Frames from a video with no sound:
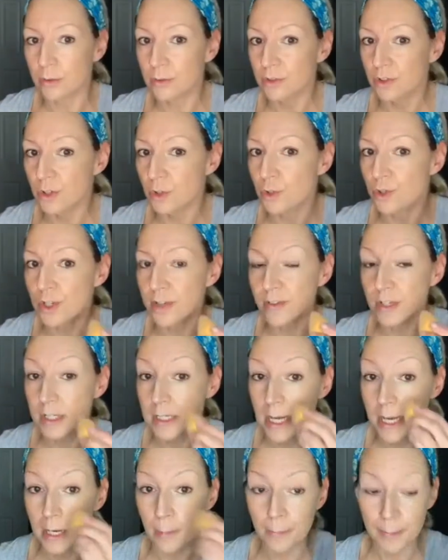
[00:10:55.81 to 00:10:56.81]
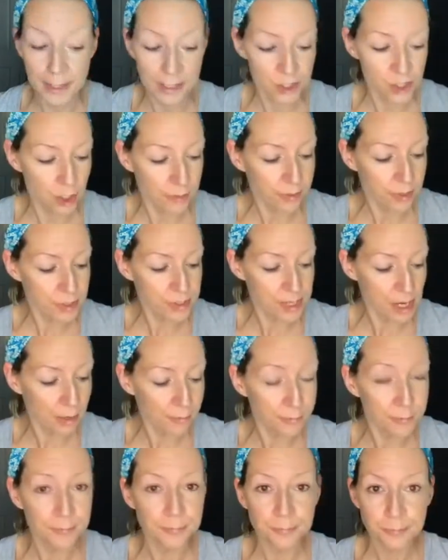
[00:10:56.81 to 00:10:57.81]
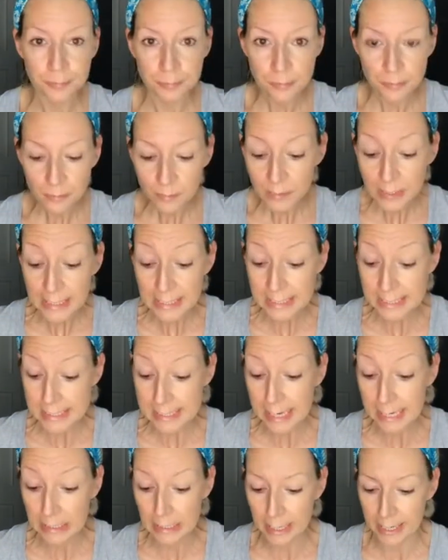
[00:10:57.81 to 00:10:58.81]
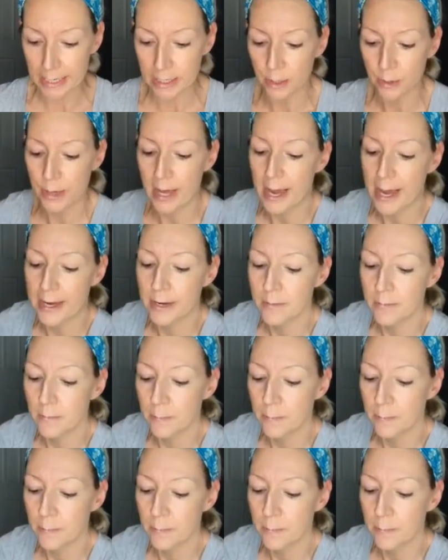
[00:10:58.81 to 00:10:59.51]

So you just have to take a picture of yourself in daylight, okay?